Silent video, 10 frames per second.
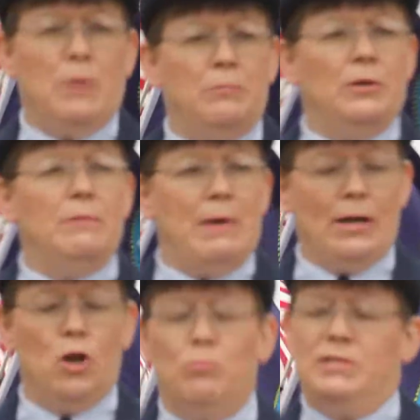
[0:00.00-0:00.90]
people
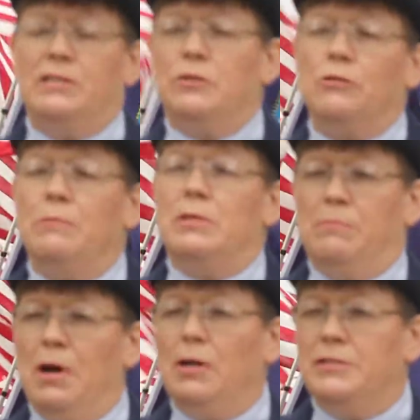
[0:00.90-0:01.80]
back home didn't agree with the
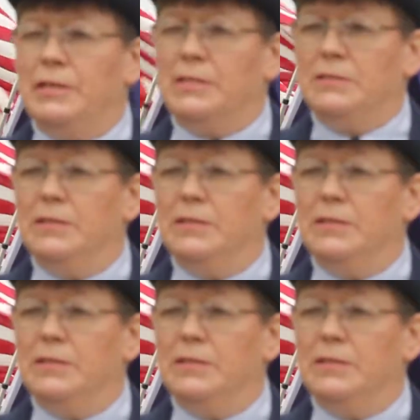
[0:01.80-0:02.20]
politics.